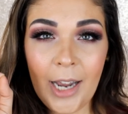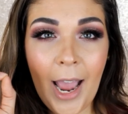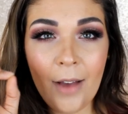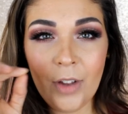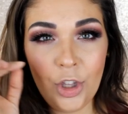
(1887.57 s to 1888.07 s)
I
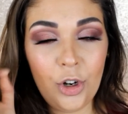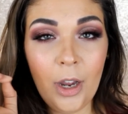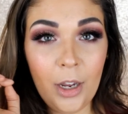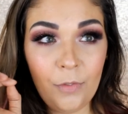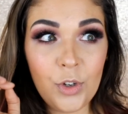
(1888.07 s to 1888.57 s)
have a little,
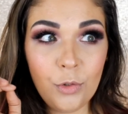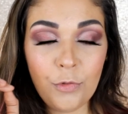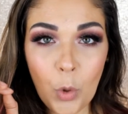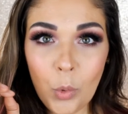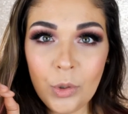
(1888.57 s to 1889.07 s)
a few
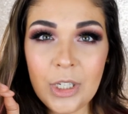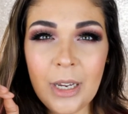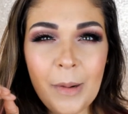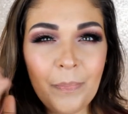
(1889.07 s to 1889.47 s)
folds